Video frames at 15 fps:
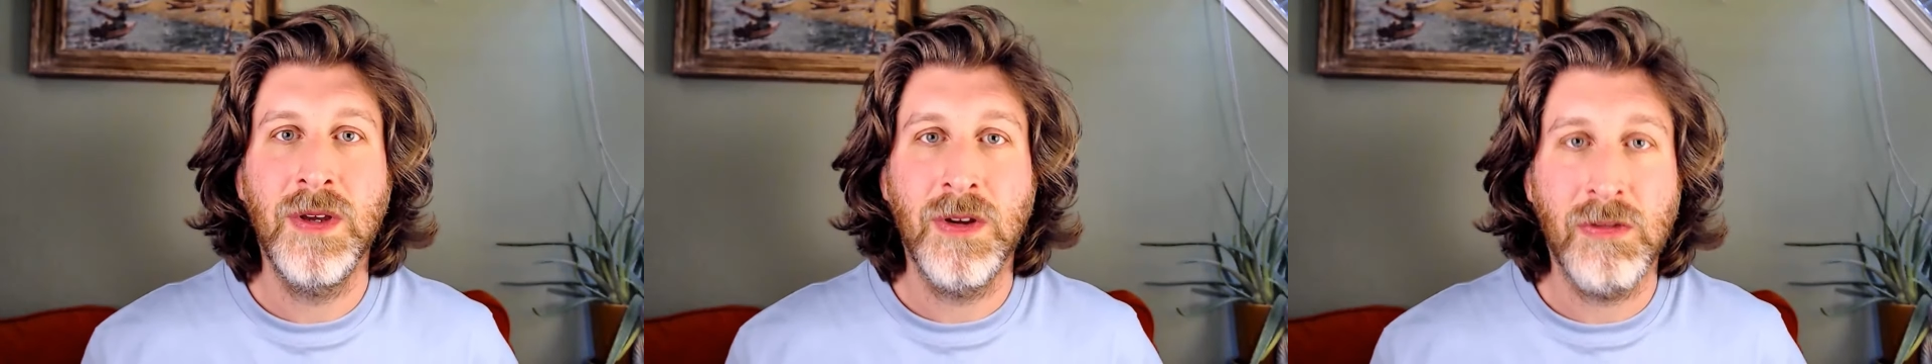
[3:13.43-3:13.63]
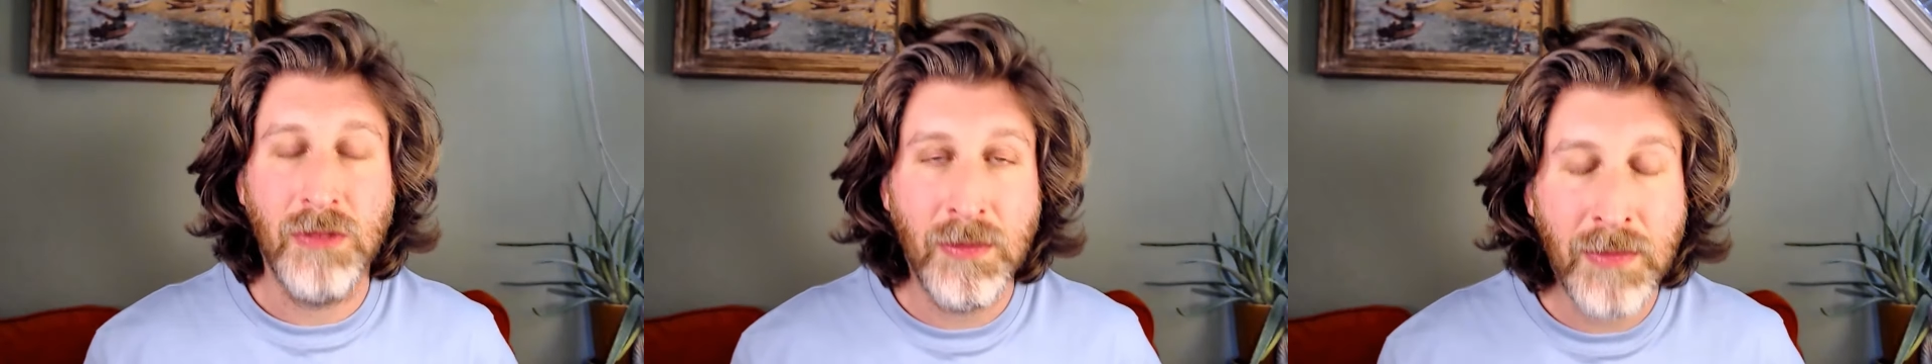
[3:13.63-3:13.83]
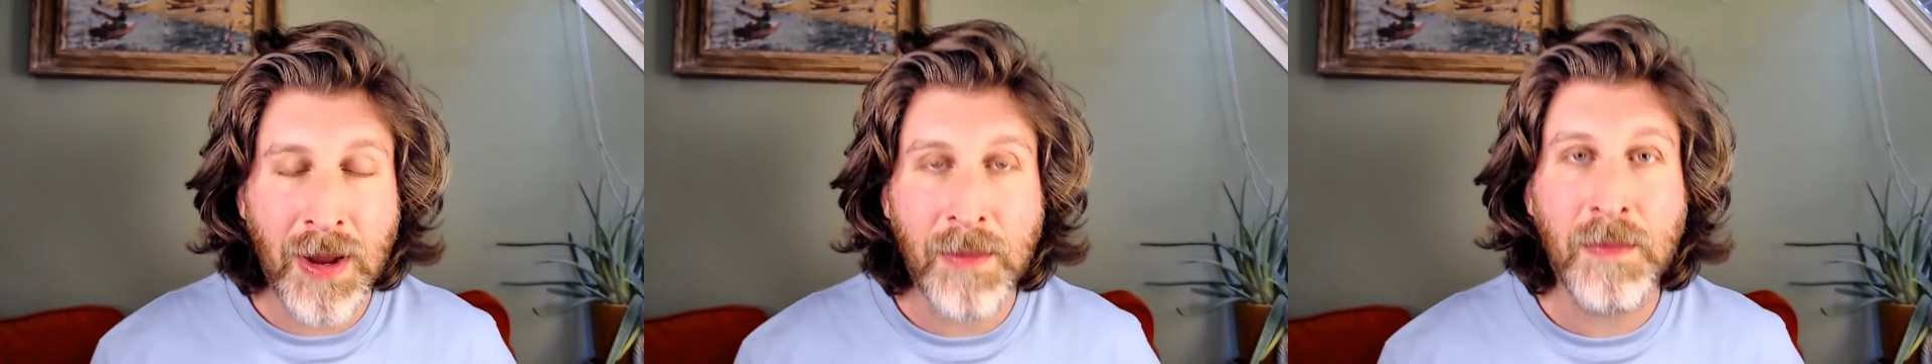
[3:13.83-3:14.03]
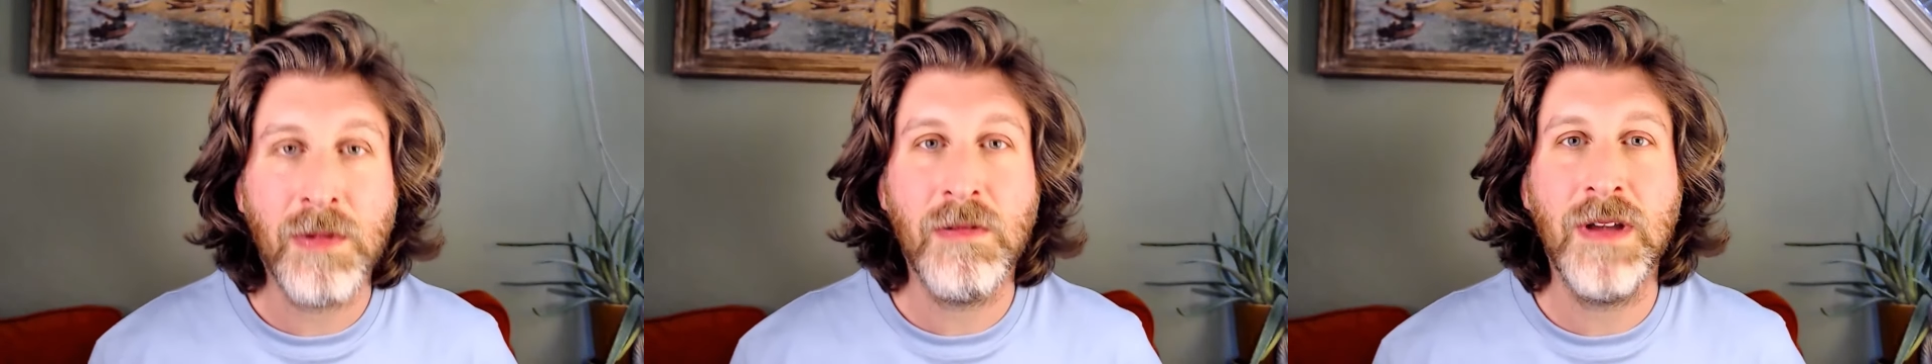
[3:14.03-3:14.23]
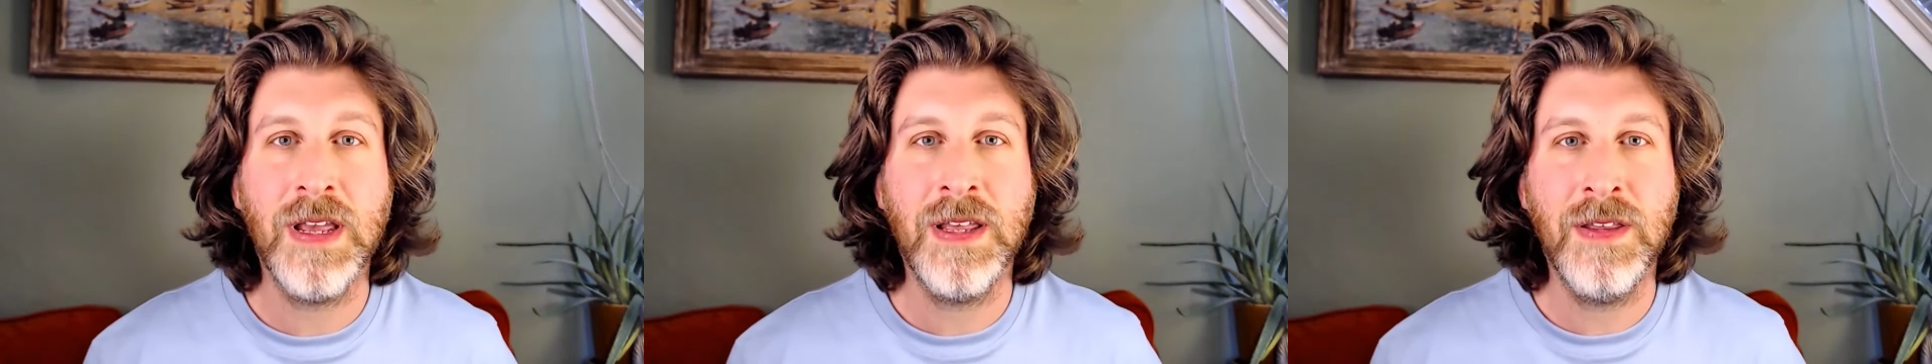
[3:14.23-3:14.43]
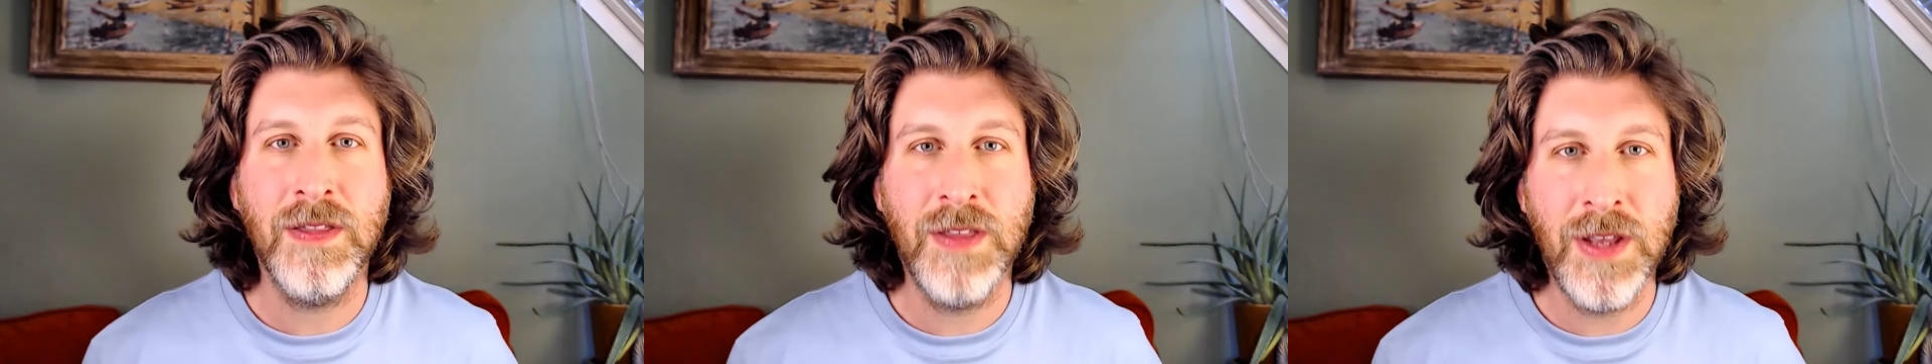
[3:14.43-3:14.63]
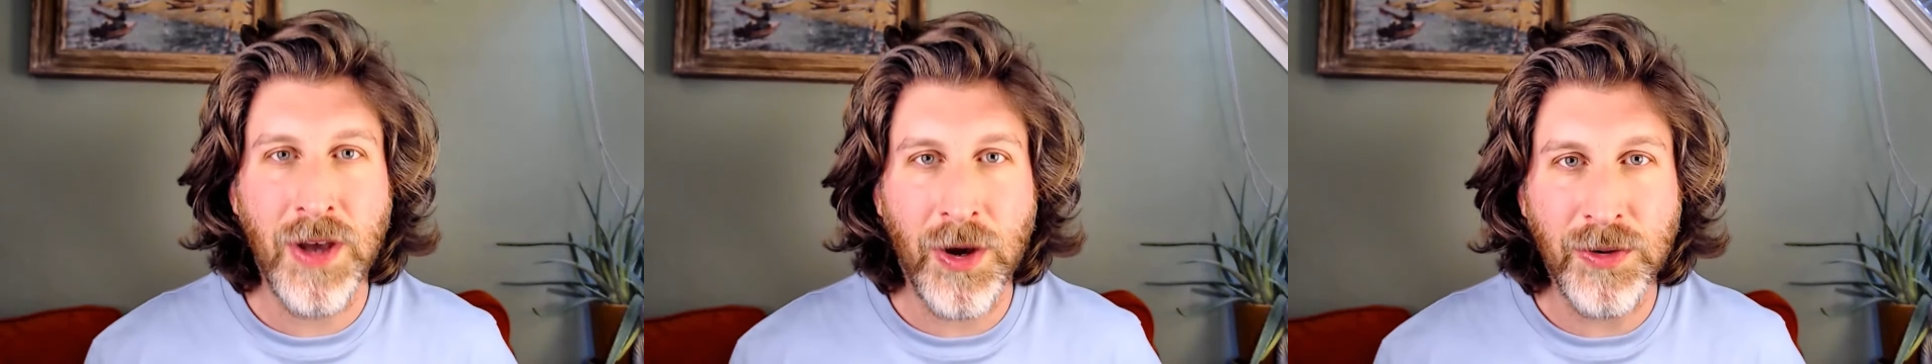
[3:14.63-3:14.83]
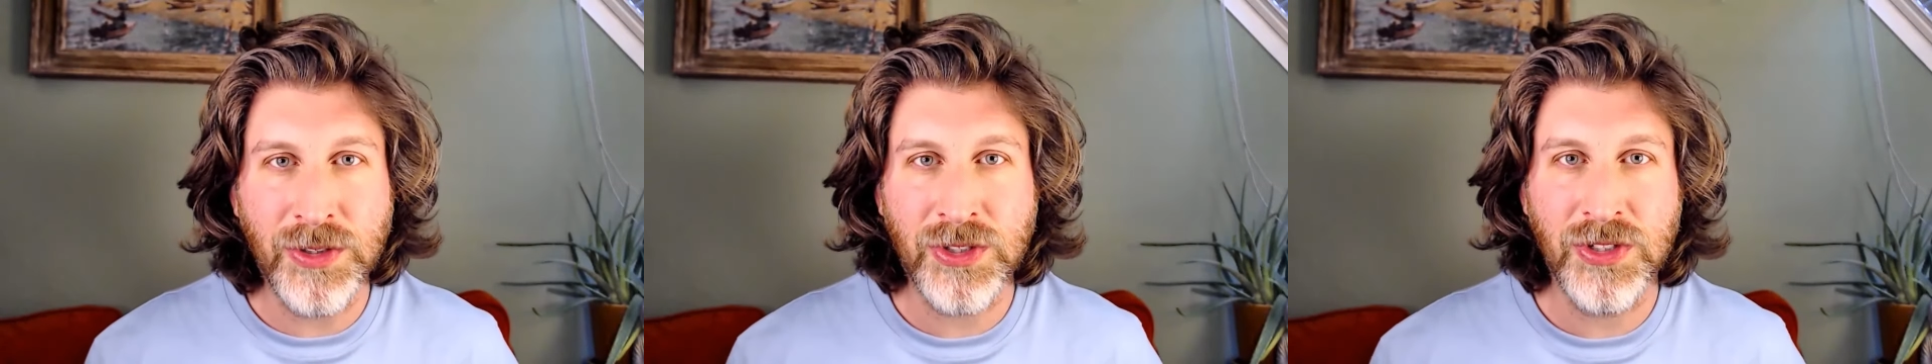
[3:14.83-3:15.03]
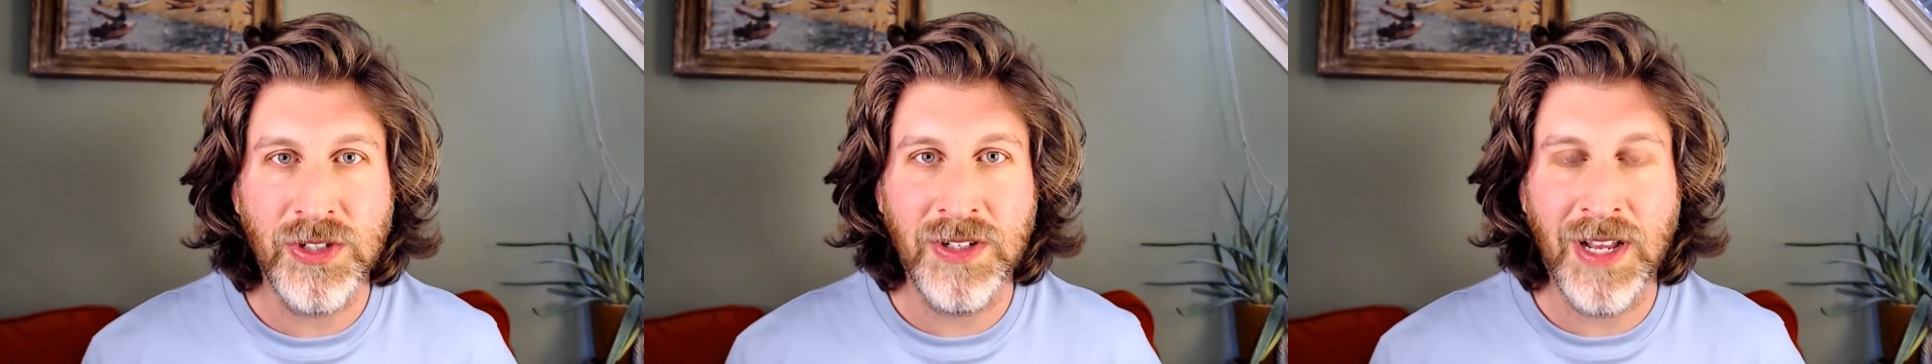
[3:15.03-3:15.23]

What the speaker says: remembering the ocean,